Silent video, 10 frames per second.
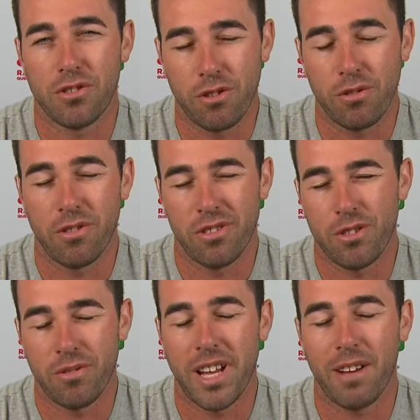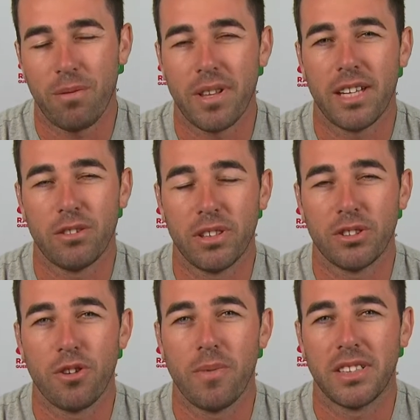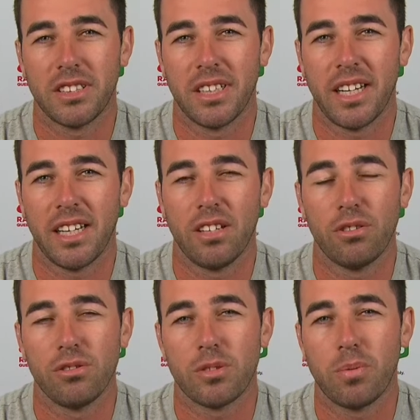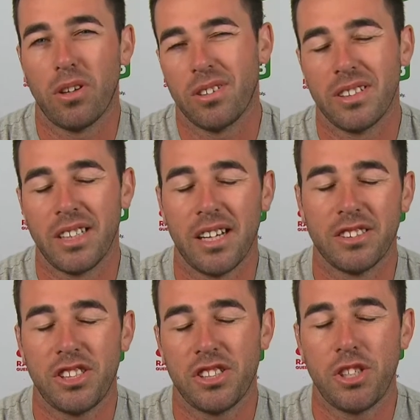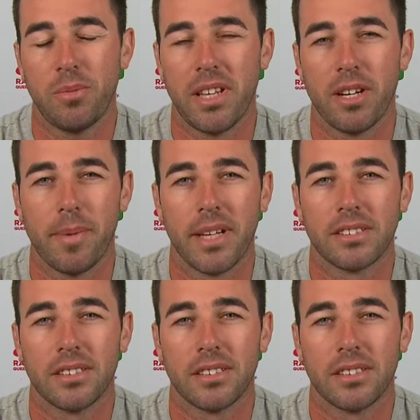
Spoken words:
do enough without doing too much and get a good spot, she'll be thereabouts.